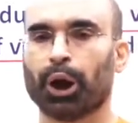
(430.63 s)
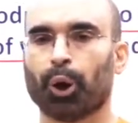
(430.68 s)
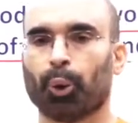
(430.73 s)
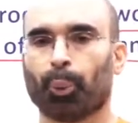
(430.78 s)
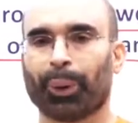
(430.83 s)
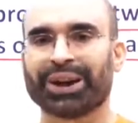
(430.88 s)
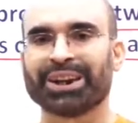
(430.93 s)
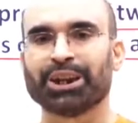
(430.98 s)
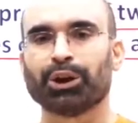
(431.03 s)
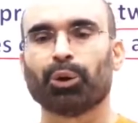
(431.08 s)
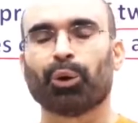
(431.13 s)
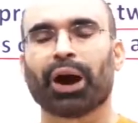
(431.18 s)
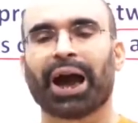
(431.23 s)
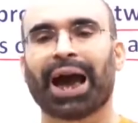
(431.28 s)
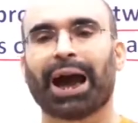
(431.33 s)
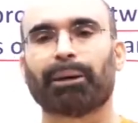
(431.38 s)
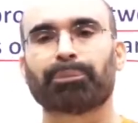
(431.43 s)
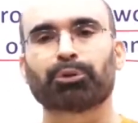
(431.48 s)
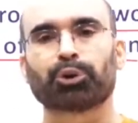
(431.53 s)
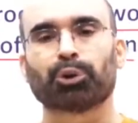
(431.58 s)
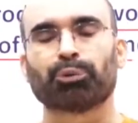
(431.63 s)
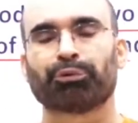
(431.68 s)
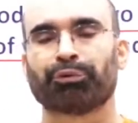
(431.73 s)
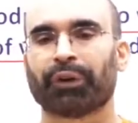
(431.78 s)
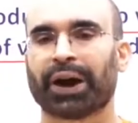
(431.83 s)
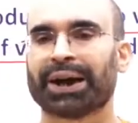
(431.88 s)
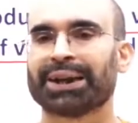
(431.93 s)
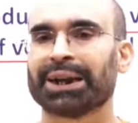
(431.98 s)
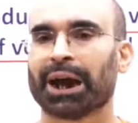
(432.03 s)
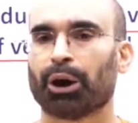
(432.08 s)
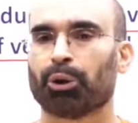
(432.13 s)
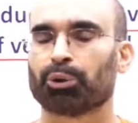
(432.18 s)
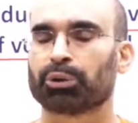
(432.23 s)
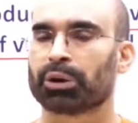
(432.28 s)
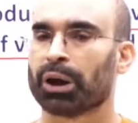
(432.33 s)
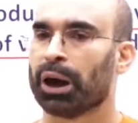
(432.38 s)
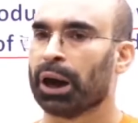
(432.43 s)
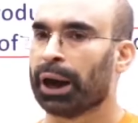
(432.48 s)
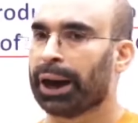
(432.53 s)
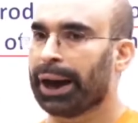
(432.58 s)
when you have to find
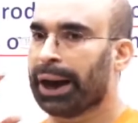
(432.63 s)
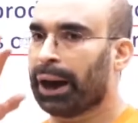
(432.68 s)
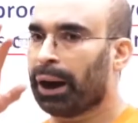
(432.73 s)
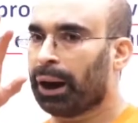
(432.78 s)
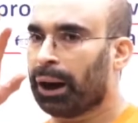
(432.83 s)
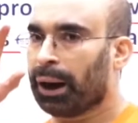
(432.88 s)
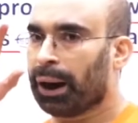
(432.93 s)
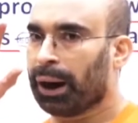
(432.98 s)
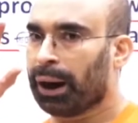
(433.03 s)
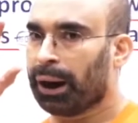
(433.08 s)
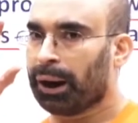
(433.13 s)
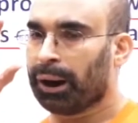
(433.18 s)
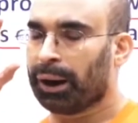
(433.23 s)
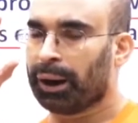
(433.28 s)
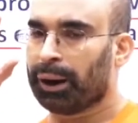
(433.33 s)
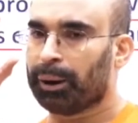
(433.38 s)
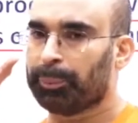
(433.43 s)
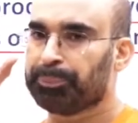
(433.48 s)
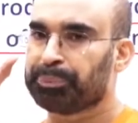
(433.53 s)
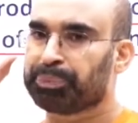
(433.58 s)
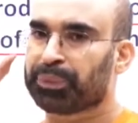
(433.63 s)
out the